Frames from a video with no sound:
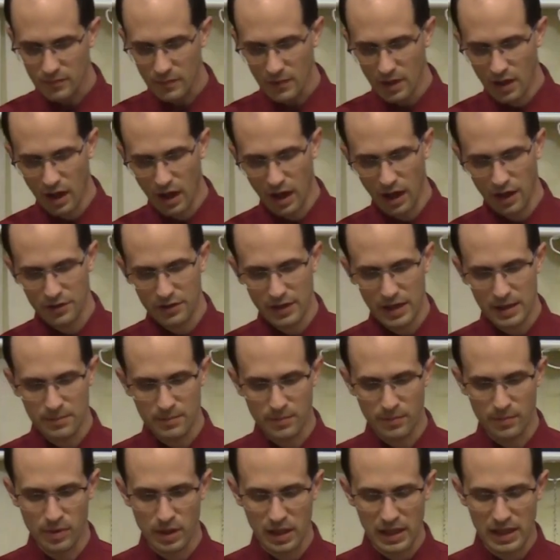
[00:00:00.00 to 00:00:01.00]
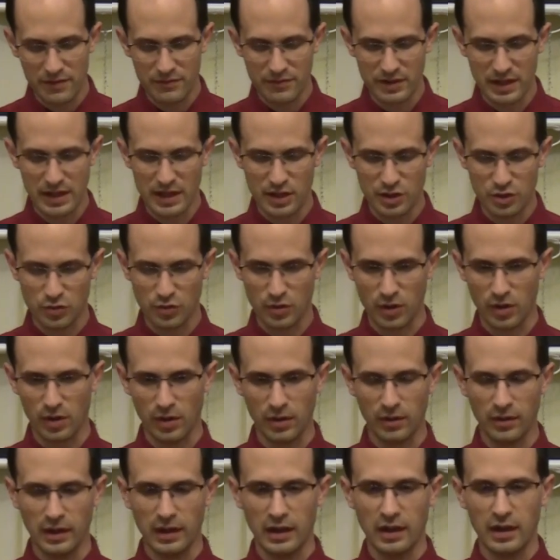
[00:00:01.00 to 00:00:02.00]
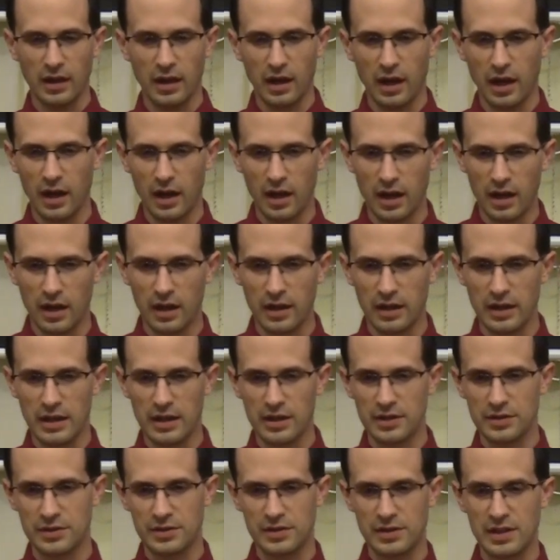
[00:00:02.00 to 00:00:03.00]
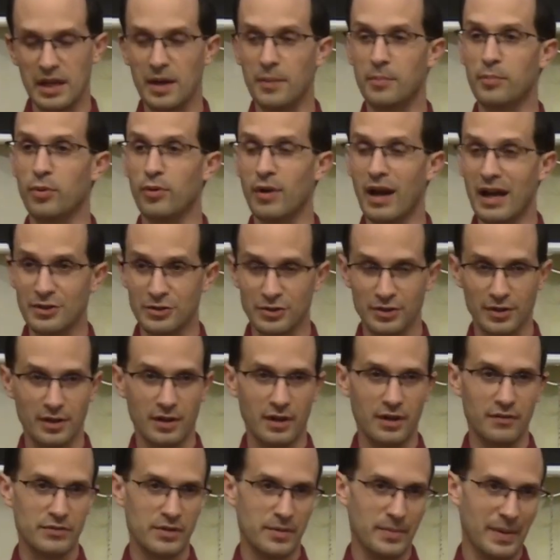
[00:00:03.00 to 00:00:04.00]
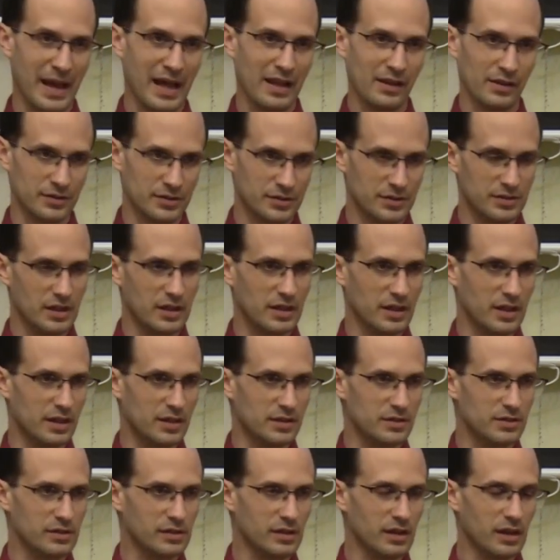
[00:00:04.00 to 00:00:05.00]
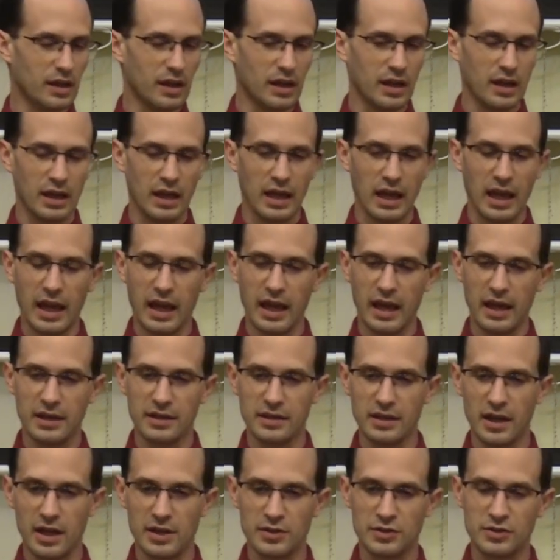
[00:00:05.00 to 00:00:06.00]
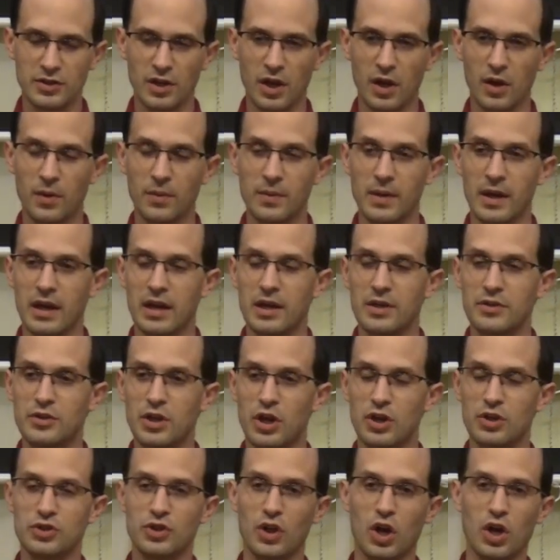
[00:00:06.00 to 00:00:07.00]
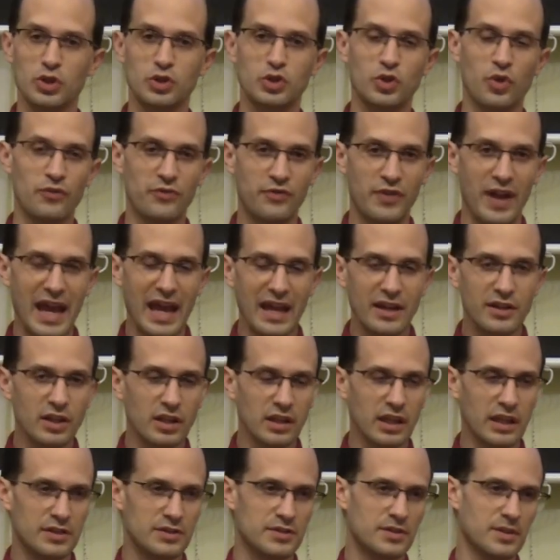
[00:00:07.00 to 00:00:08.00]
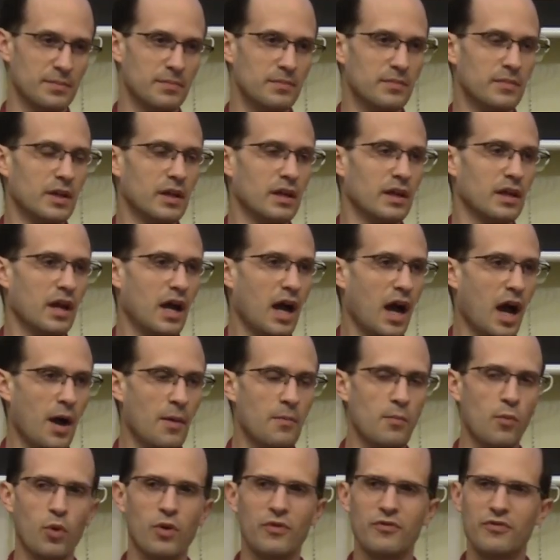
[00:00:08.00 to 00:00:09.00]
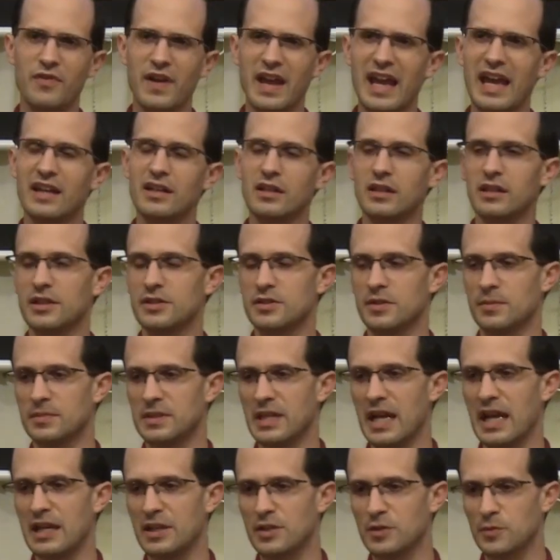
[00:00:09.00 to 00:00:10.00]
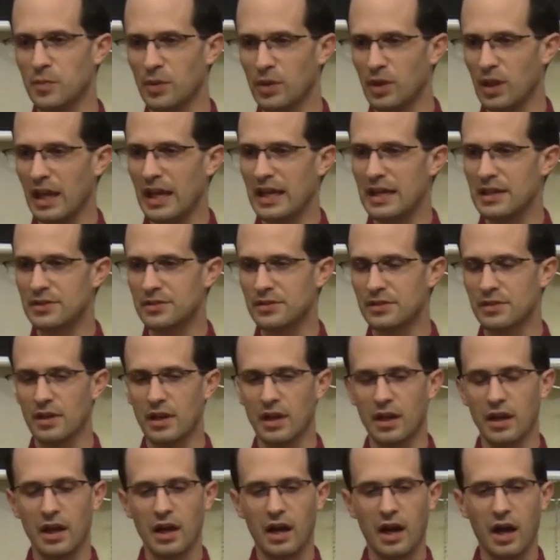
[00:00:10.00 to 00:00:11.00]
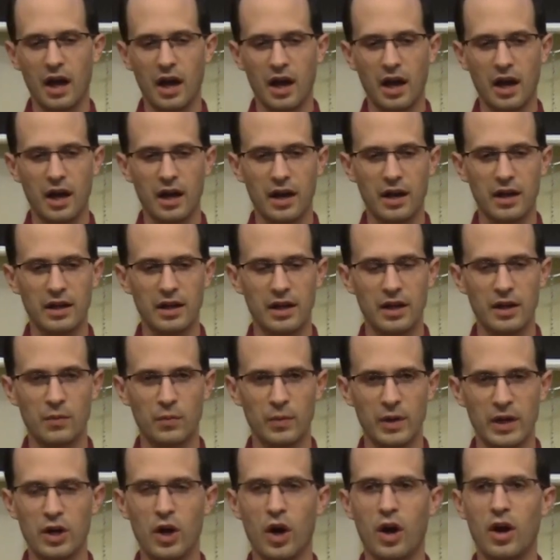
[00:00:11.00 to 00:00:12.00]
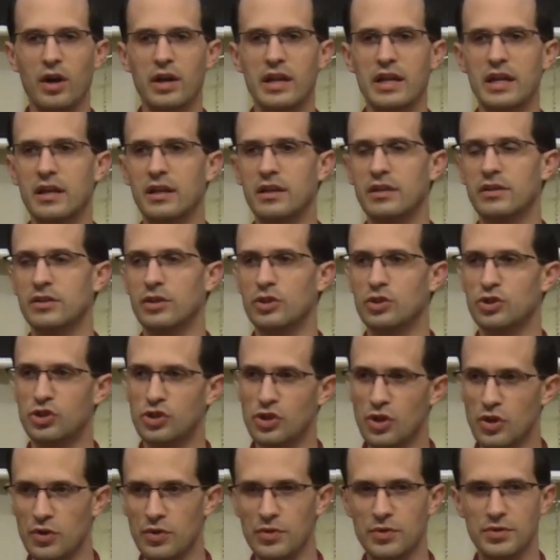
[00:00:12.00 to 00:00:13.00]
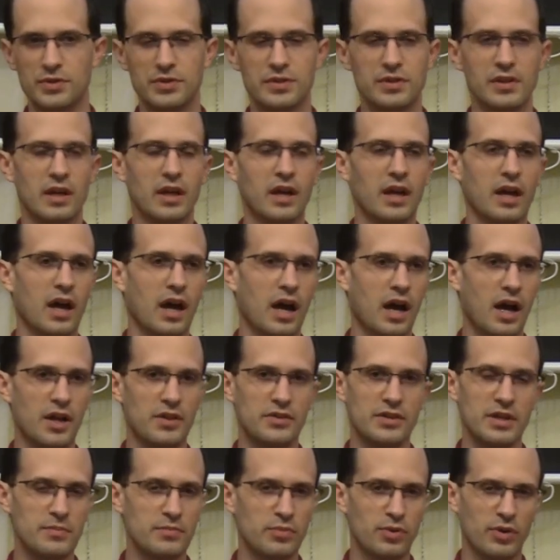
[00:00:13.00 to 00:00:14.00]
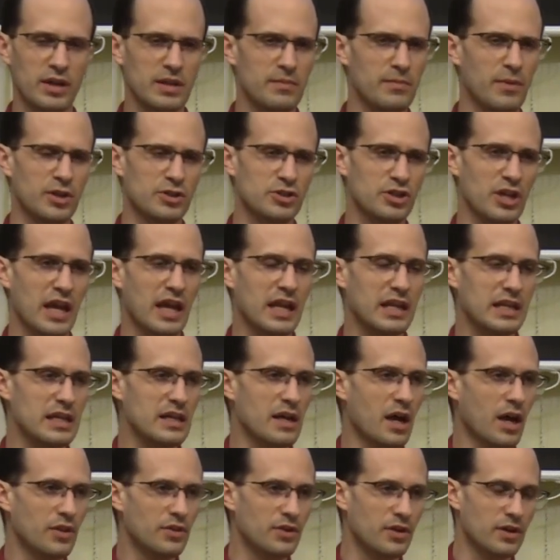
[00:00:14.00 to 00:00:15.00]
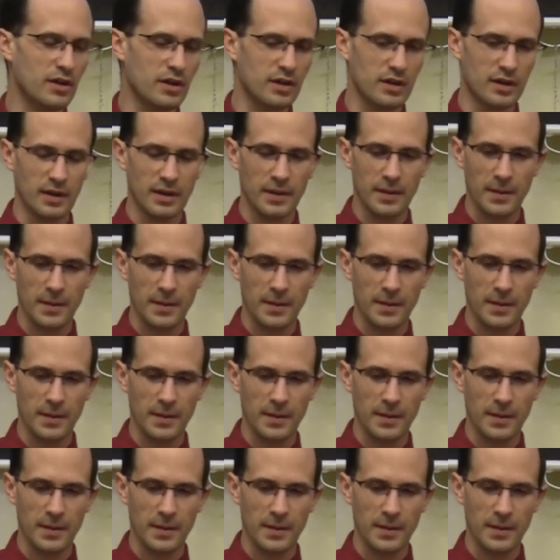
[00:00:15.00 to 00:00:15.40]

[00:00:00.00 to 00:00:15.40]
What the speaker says: they believe that Israel is the oppressor of the Palestinians. And so there's also vandalism. More vandalism takes place regarding the Jews than pretty much any other